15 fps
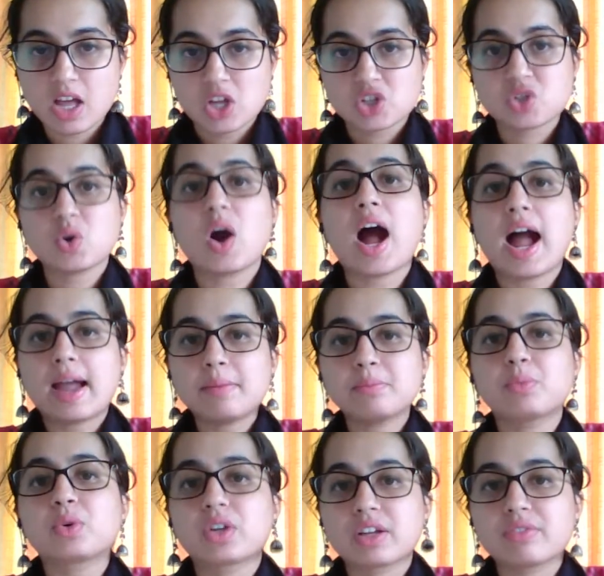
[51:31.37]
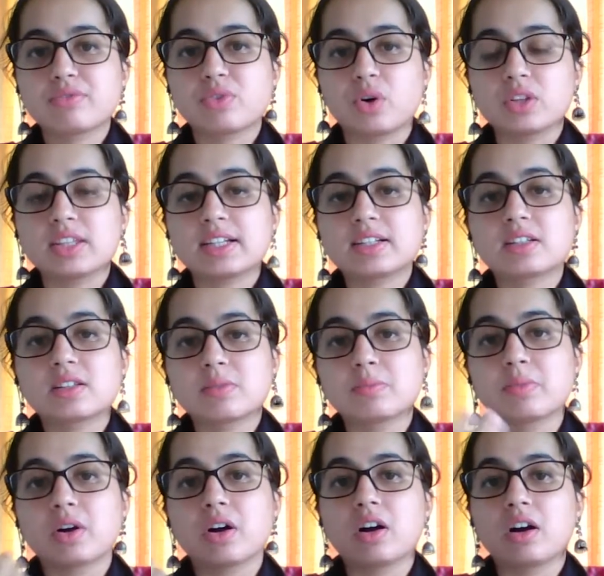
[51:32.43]
so I am putting for the
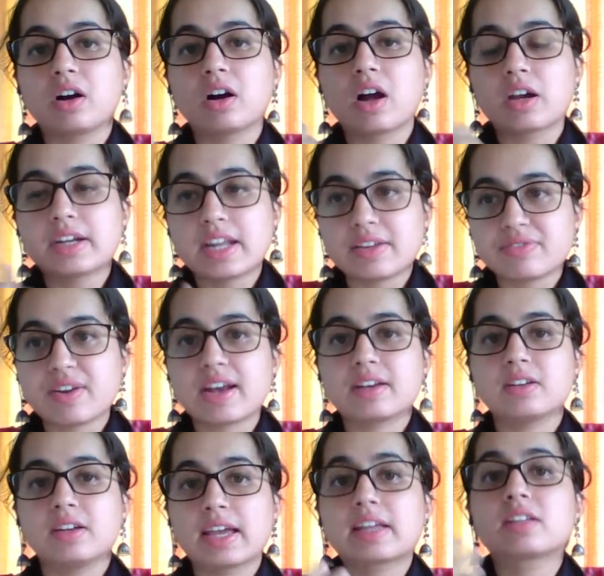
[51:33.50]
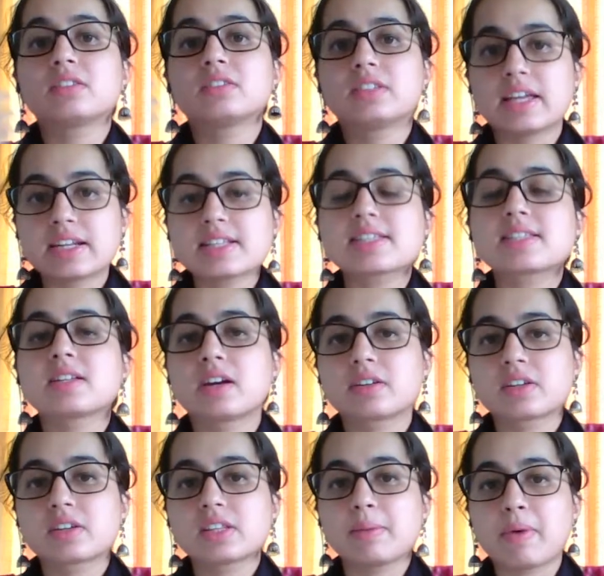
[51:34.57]
defend, like there is
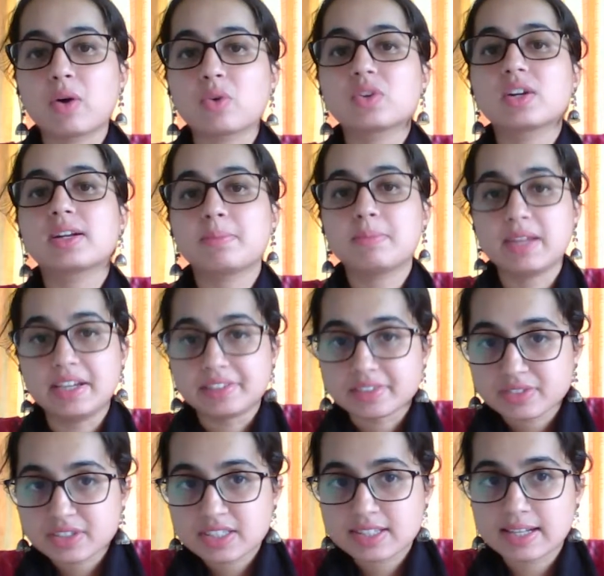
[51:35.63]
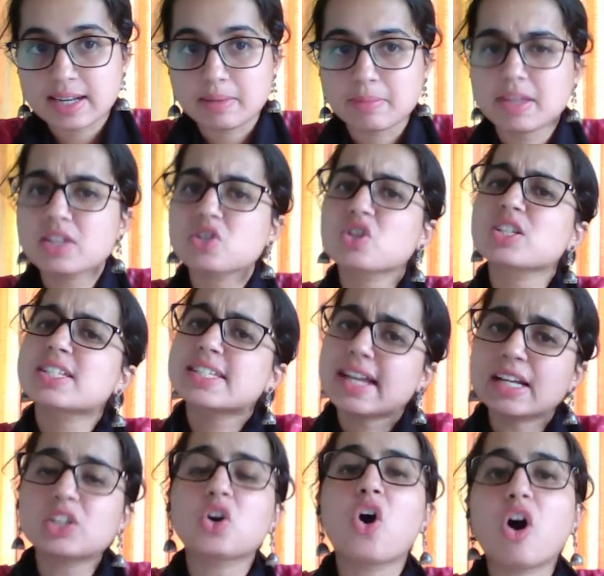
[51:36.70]
certain amount that the plaintiff is claiming, so
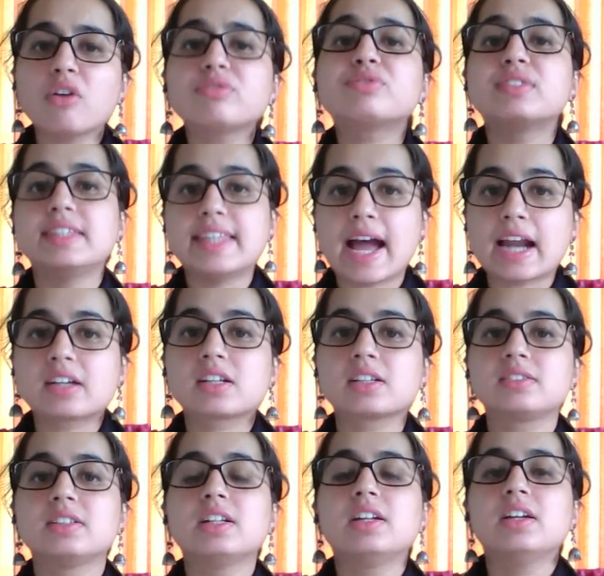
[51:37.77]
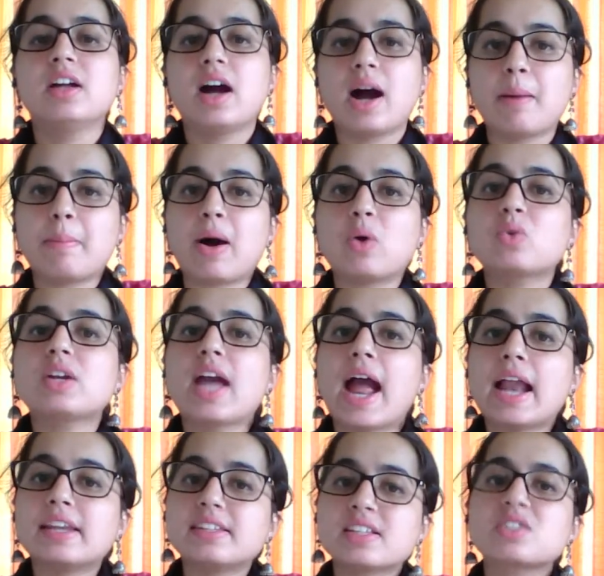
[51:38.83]
set off that amount,
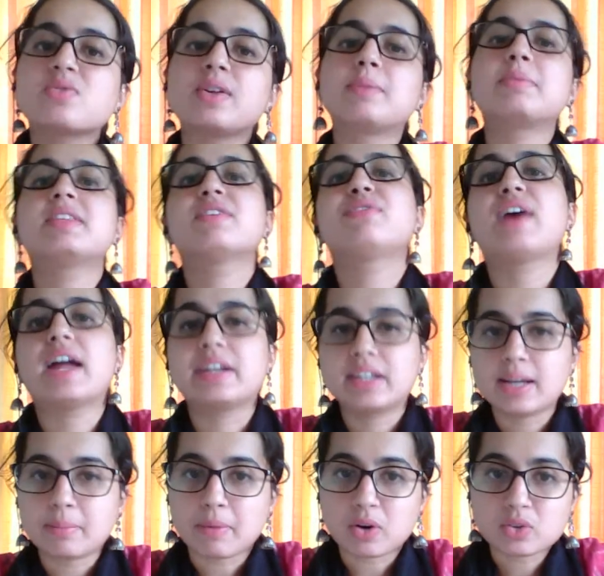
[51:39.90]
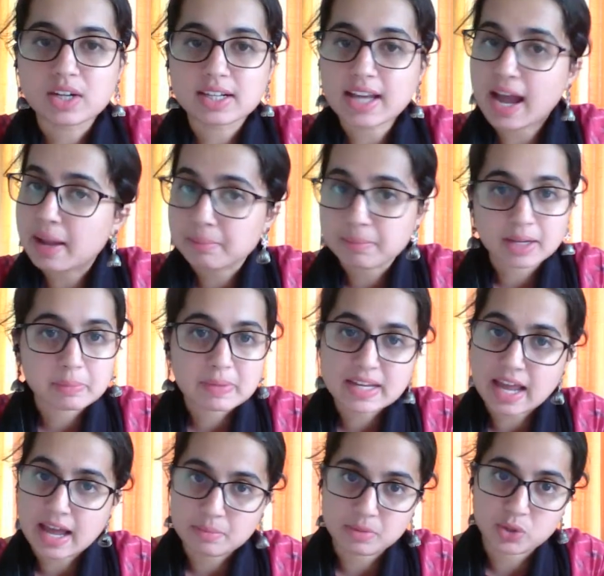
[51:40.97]
and this will be the final amount that I might be
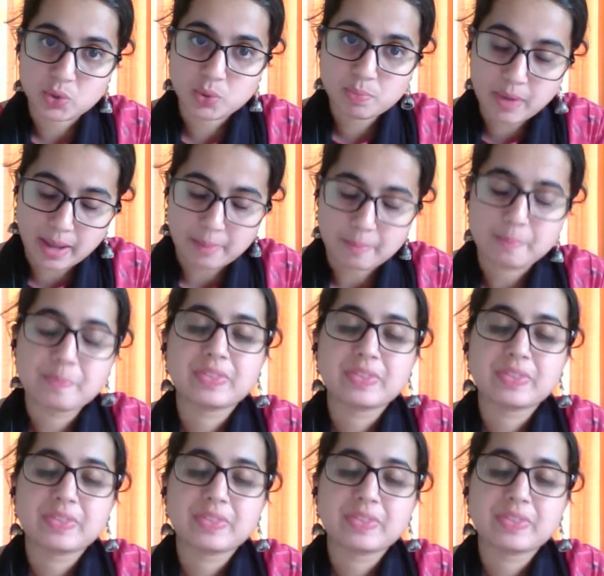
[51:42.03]
liable to pay.